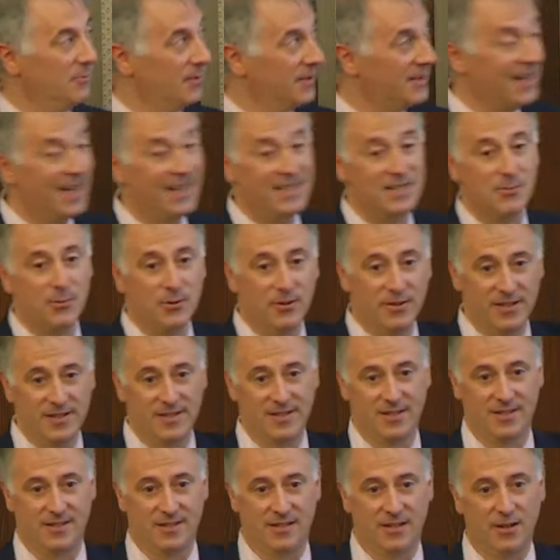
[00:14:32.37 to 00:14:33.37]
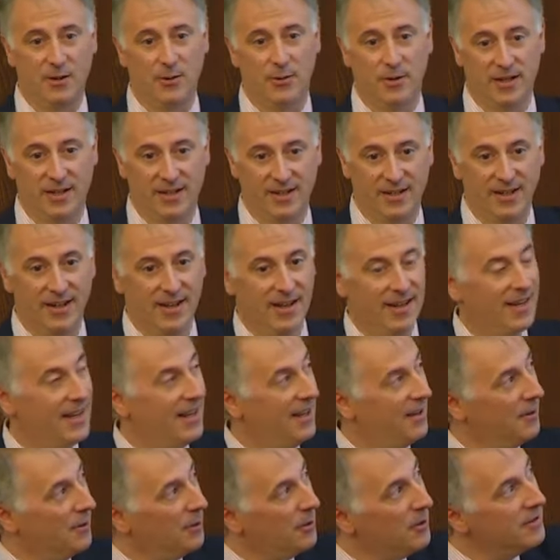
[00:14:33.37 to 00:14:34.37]
But that's where this is going.
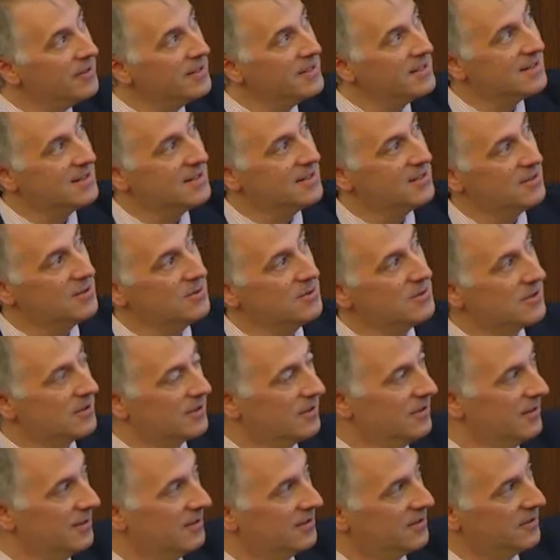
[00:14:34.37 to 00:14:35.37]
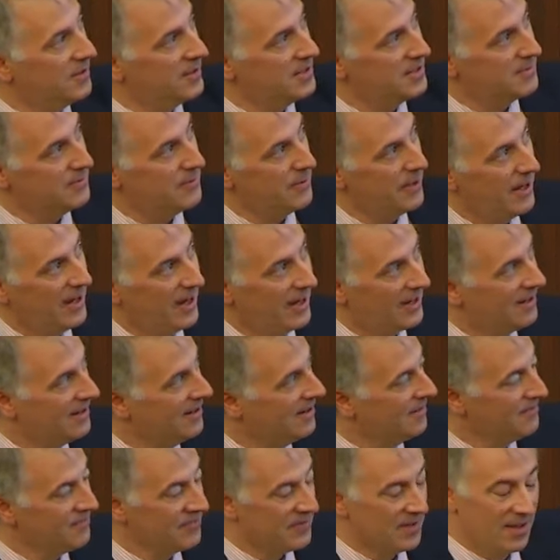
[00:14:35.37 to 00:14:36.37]
And all these issues are going to trace back
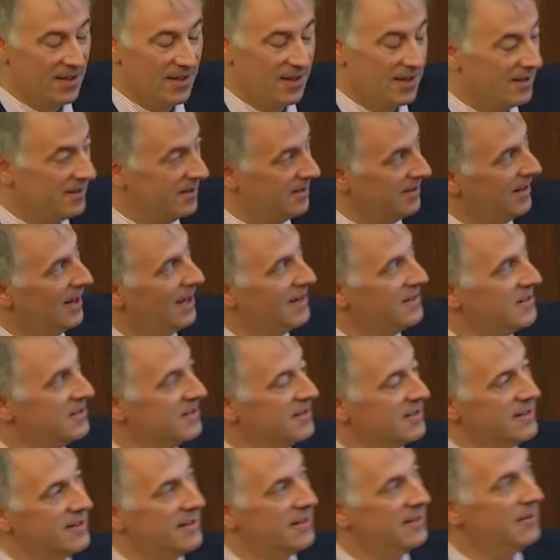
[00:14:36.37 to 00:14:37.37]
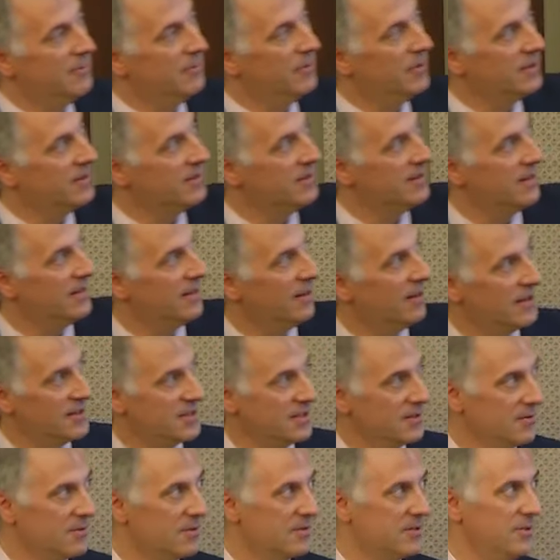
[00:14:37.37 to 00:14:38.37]
not just there, but
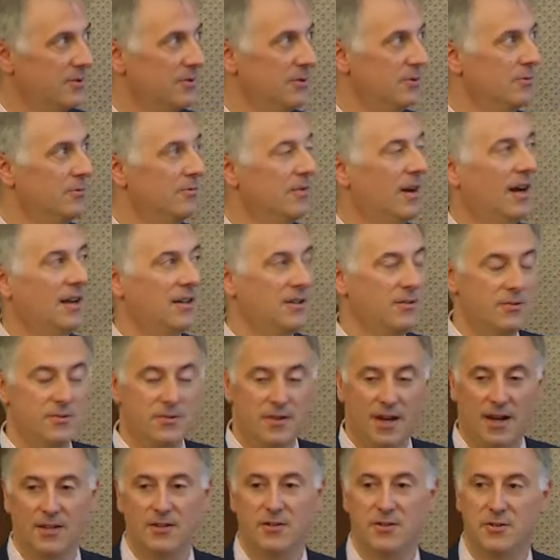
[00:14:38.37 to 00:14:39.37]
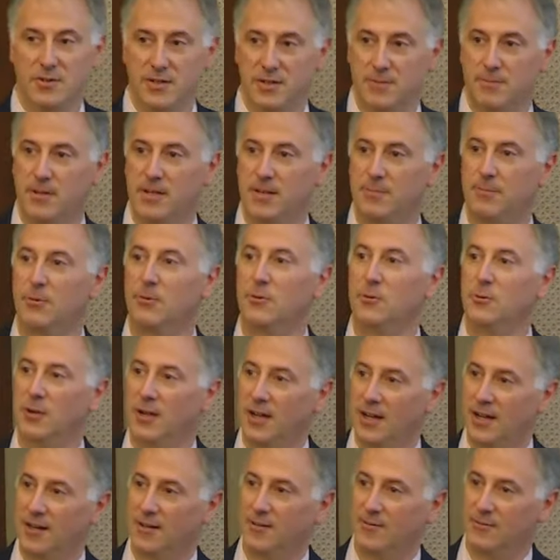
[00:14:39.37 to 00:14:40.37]
also to how you, how you treat people who
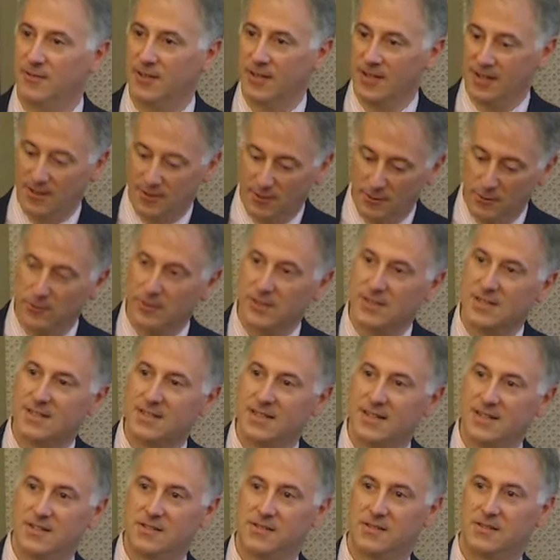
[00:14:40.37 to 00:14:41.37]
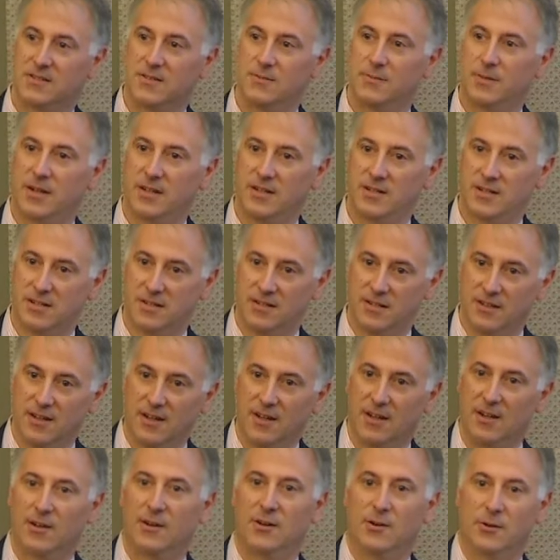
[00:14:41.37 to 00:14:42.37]
have early stages of dementia
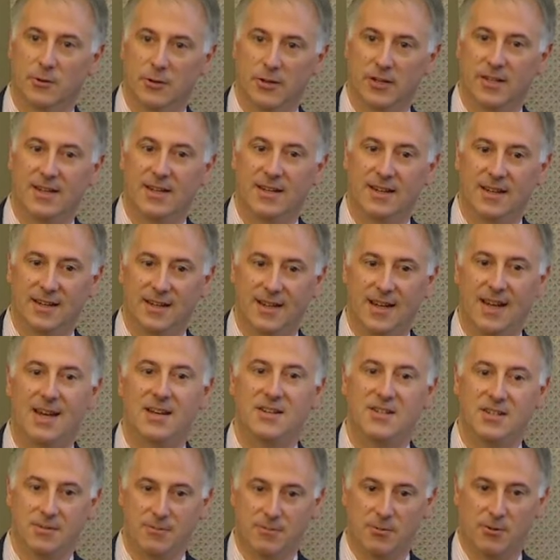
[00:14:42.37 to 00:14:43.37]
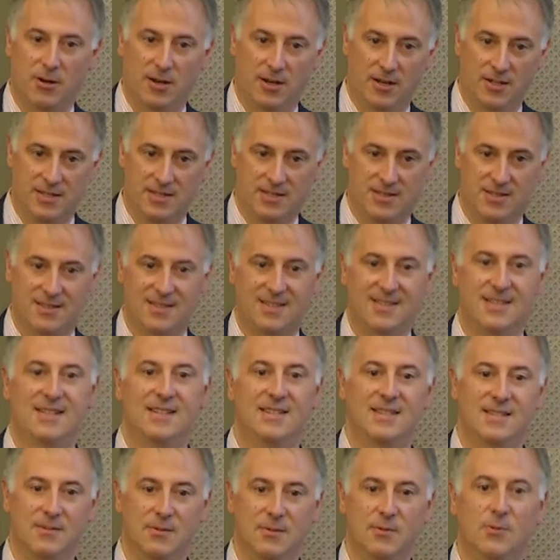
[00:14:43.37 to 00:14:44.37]
early uh, aging
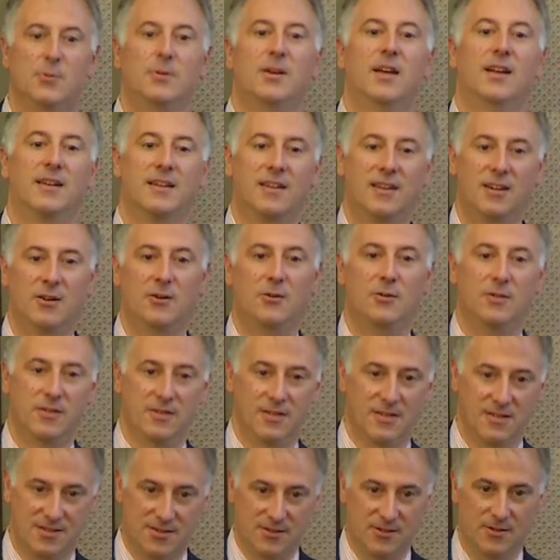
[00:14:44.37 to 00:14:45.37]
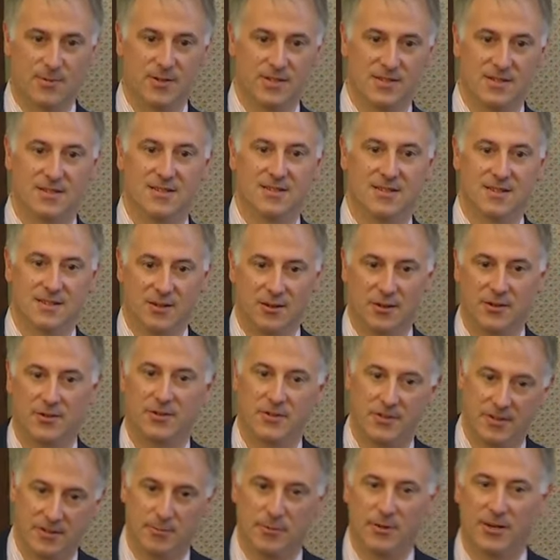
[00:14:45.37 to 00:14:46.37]
processes who get acute disturbances and alter
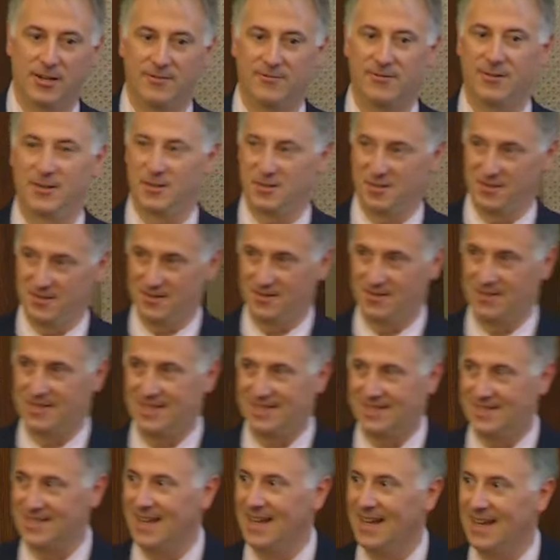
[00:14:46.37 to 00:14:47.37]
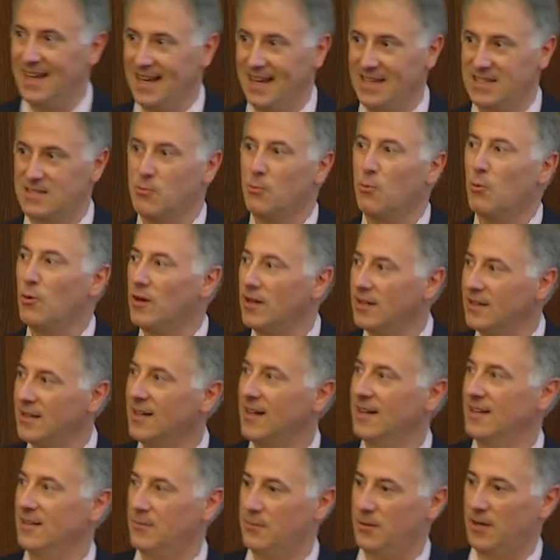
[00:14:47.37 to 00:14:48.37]
their brain function. So it's, it's, it's one
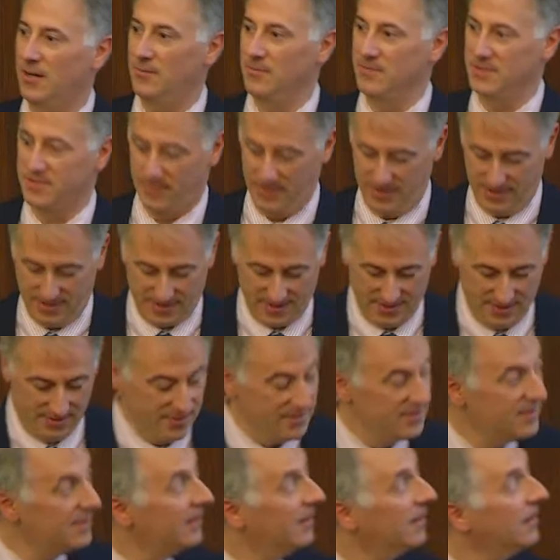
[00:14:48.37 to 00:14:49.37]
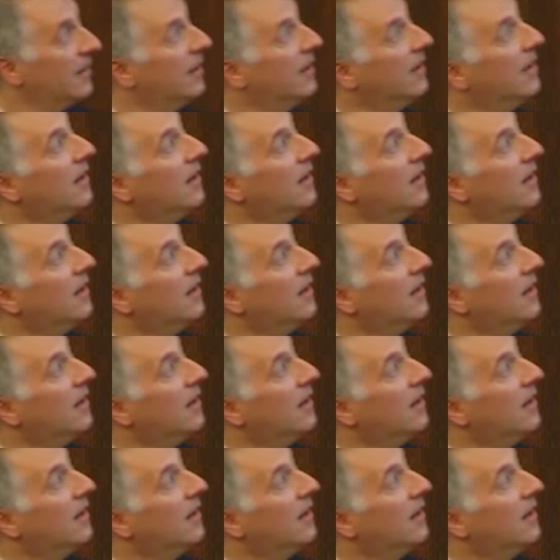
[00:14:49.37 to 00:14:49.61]
kind of problem space to understand.